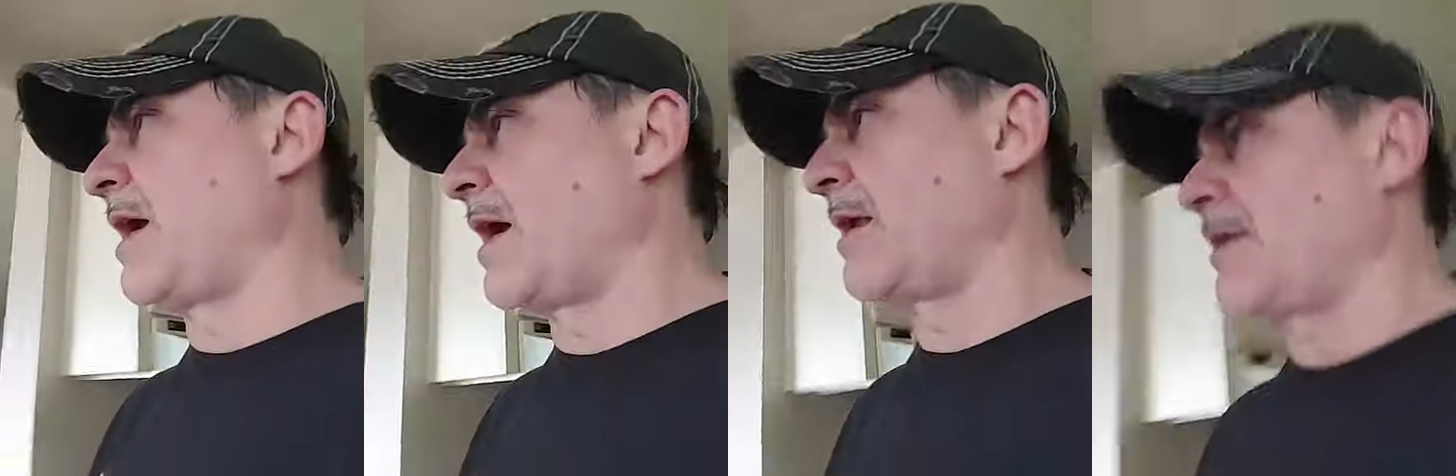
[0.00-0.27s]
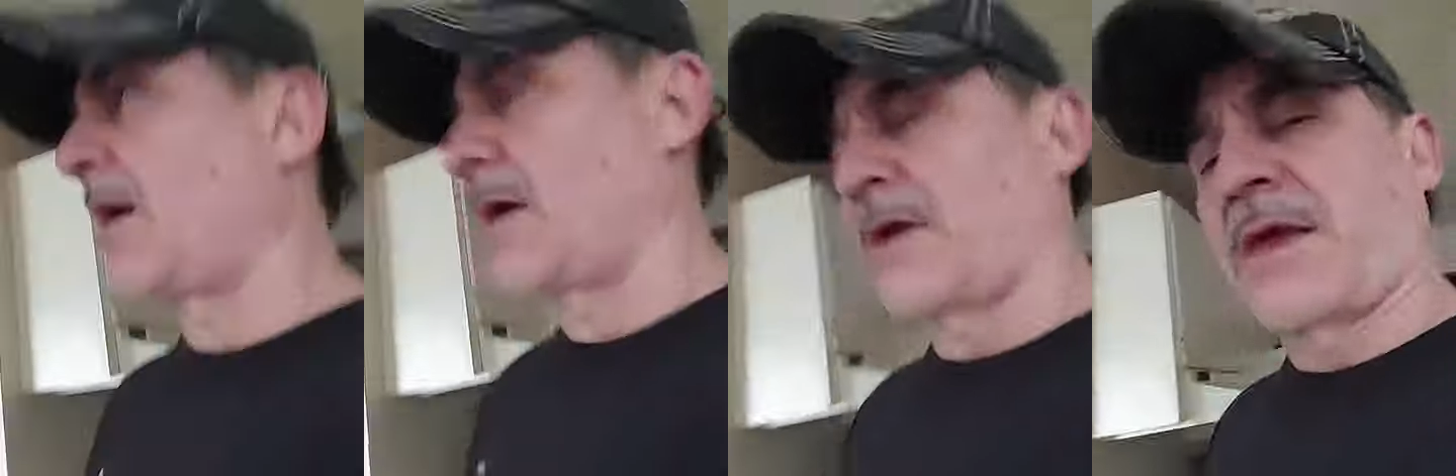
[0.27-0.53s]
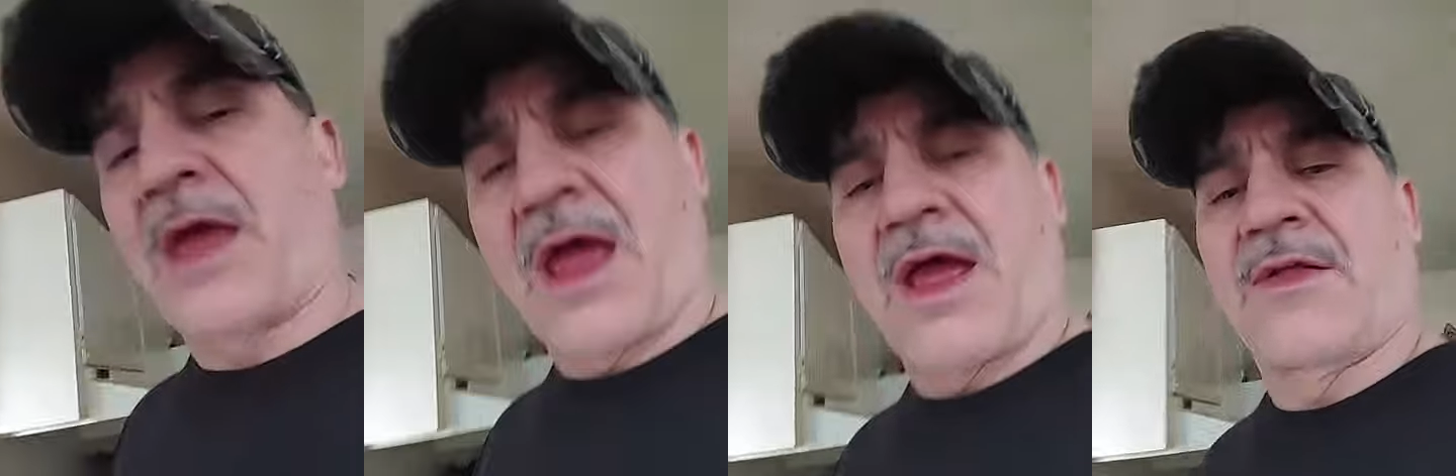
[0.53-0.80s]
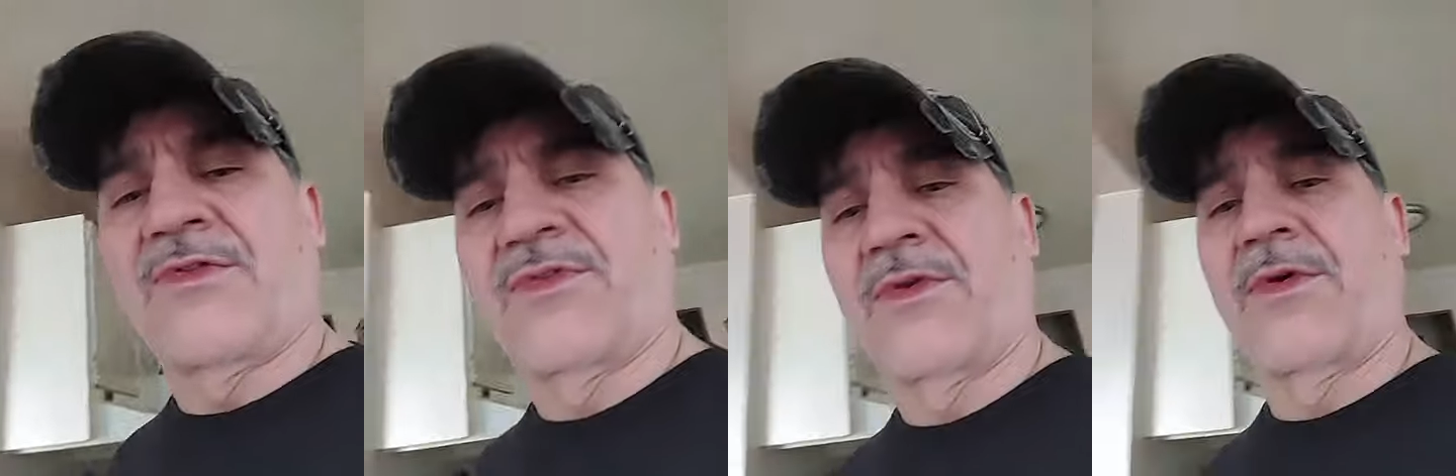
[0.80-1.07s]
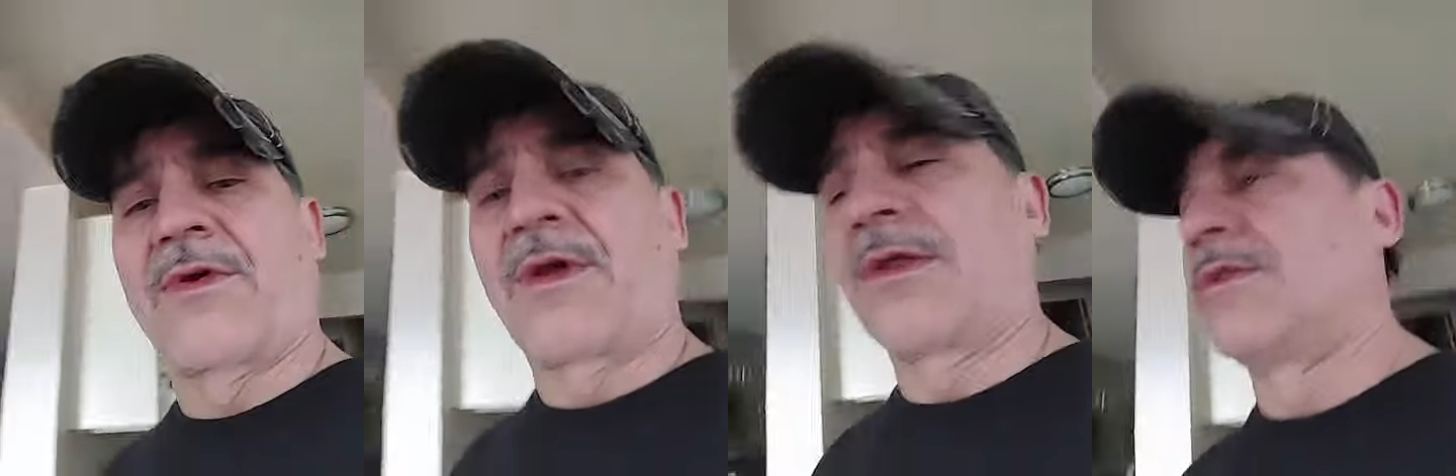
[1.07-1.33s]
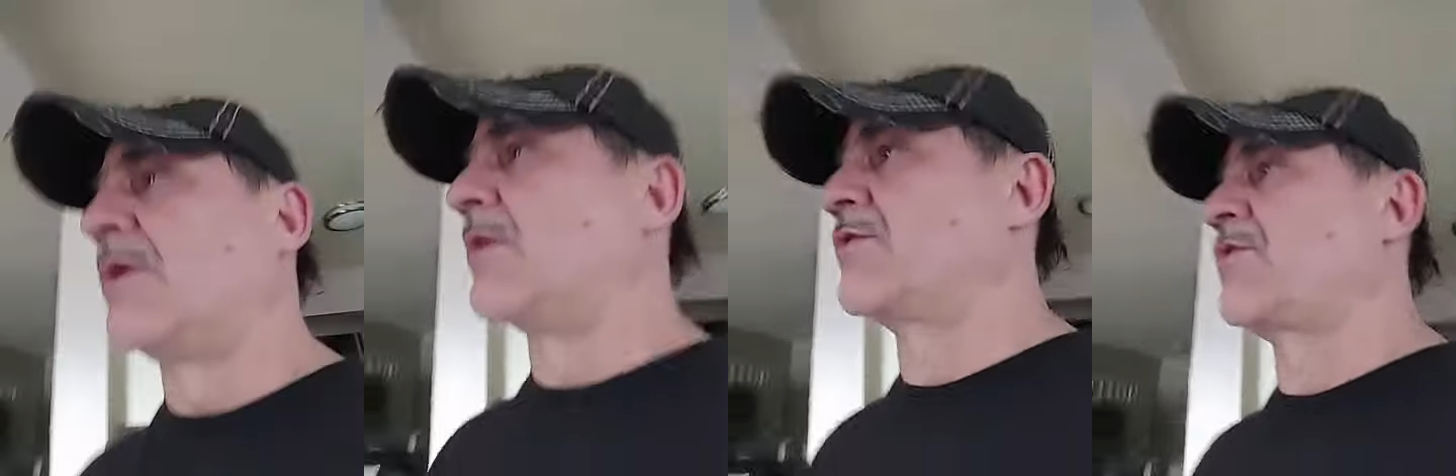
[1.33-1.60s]
get cancer
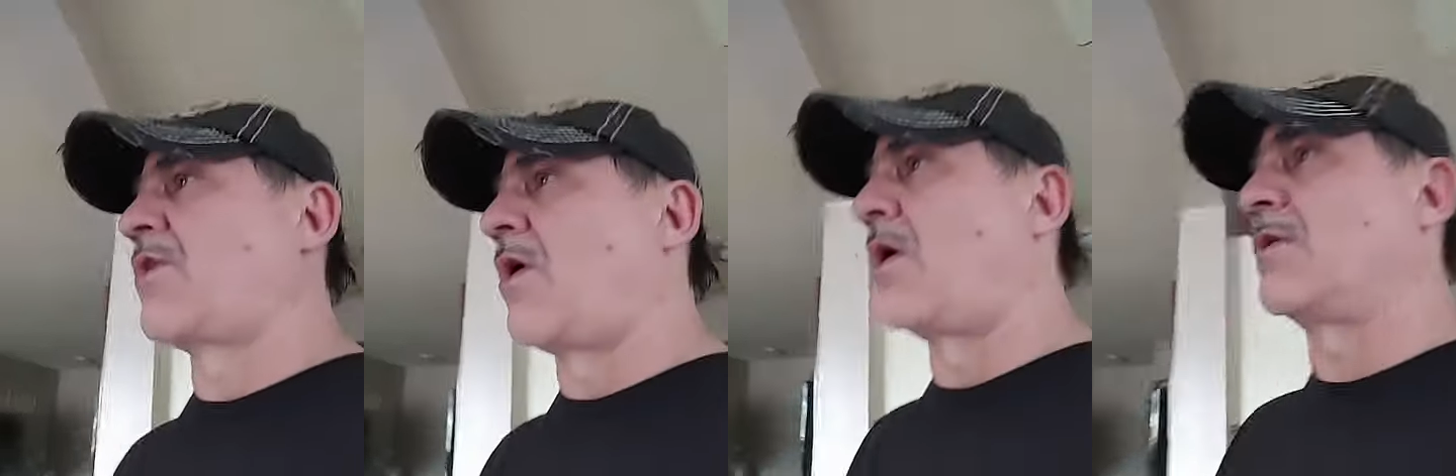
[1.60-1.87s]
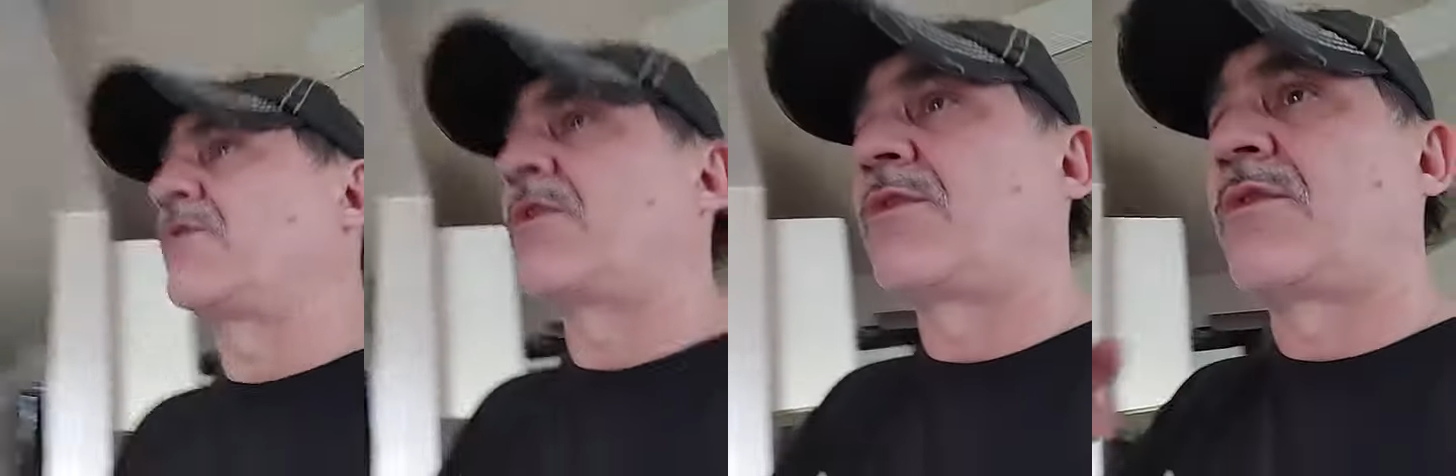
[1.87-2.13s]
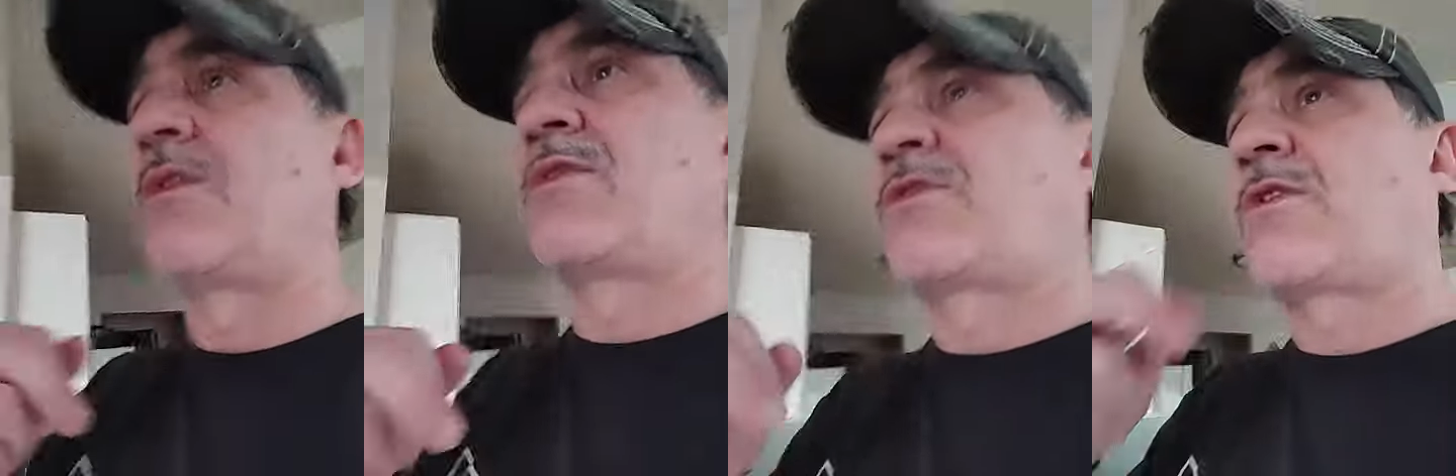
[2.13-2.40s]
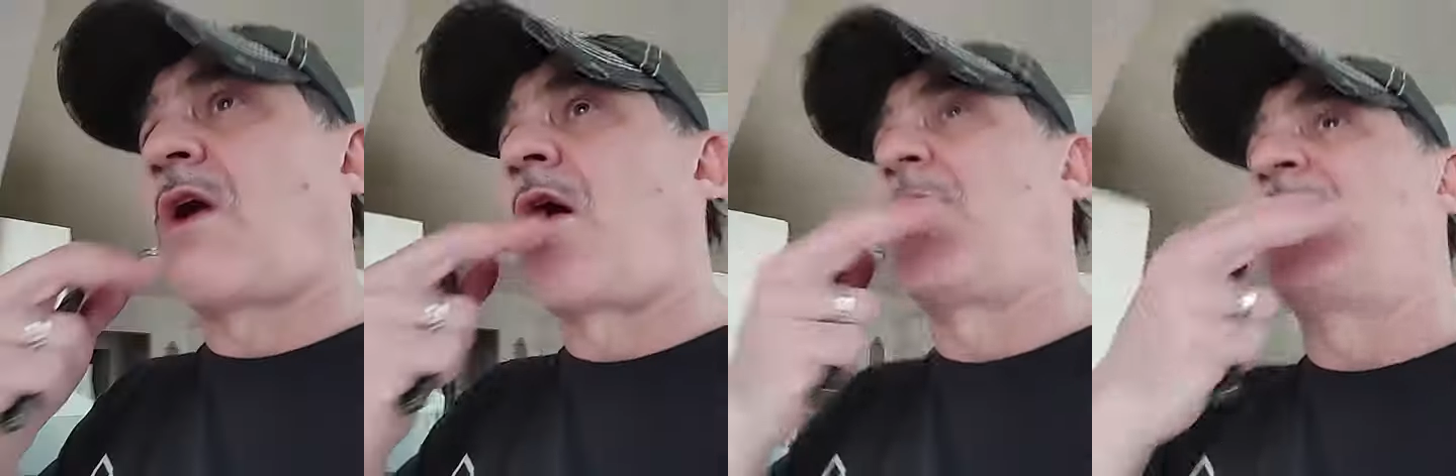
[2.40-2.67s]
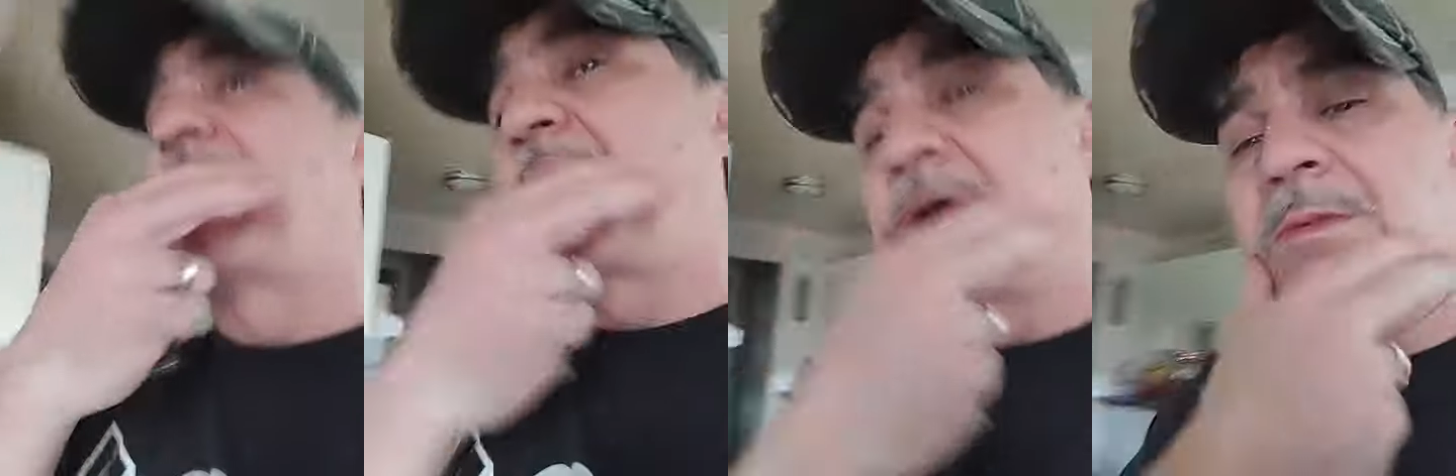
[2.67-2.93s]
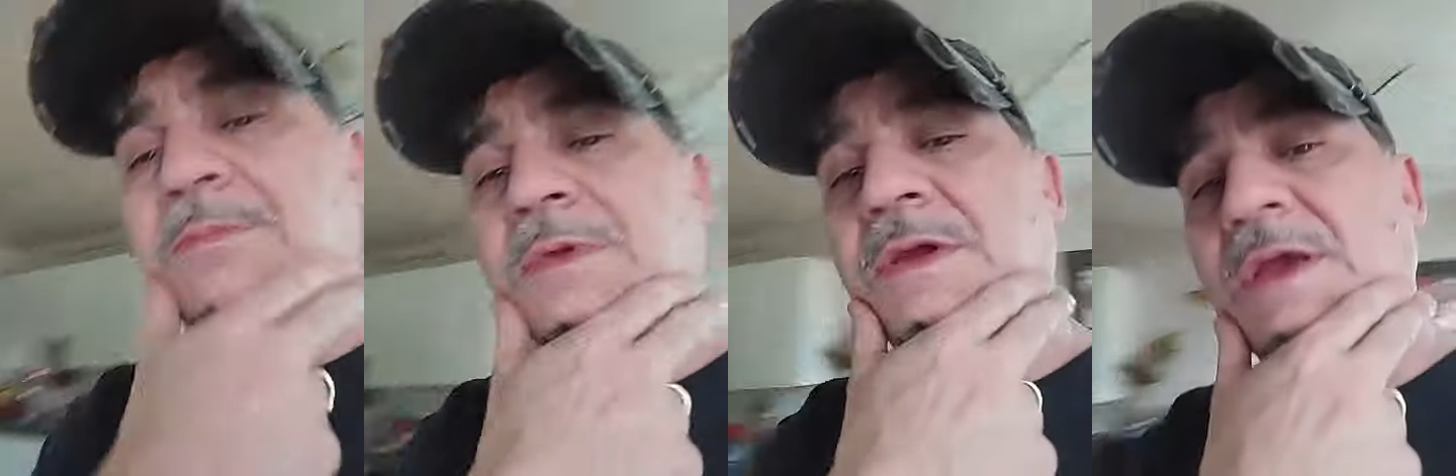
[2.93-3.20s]
unless God says it's time for
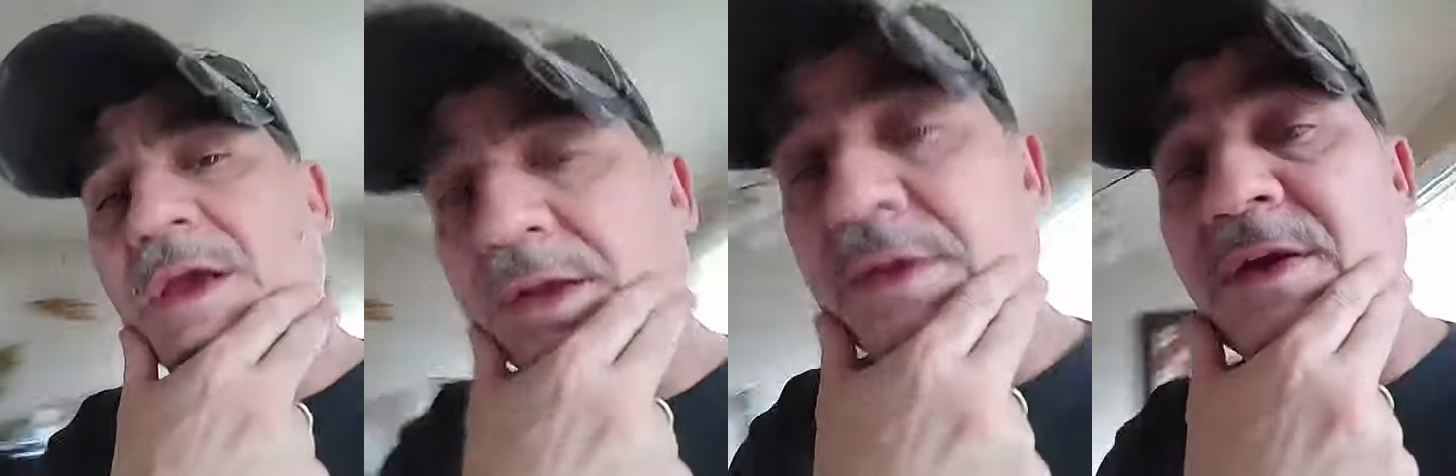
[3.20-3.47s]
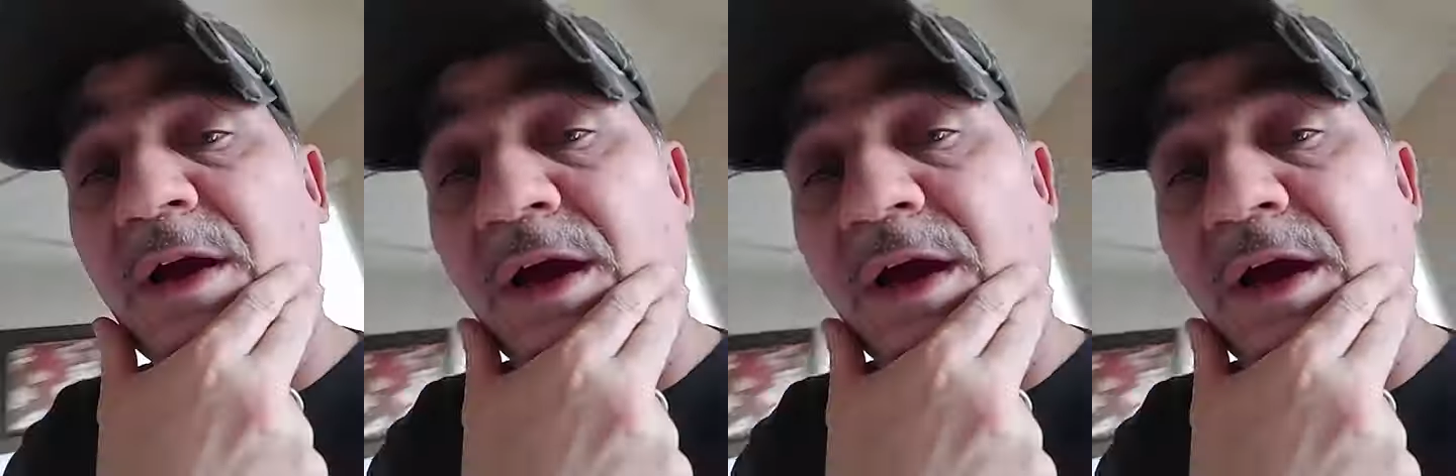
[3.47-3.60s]
him to get